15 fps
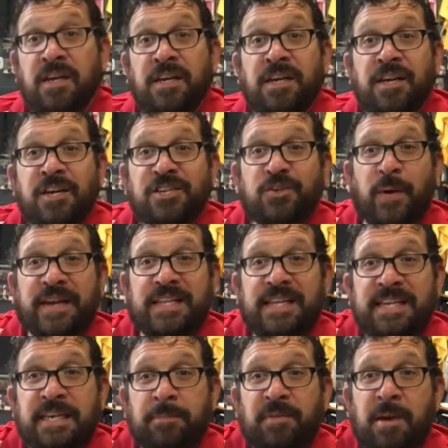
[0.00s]
So I
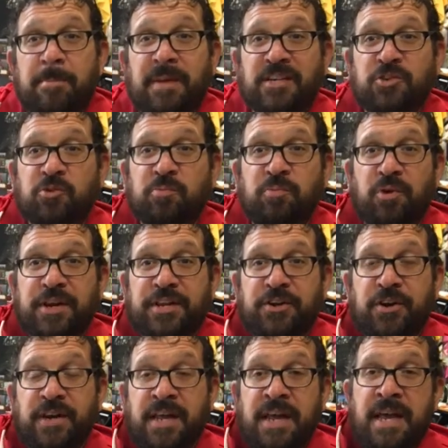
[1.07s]
cleaned up that mushroom pretty
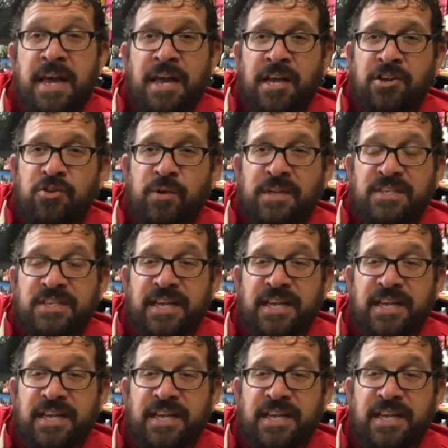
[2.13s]
good. You can see I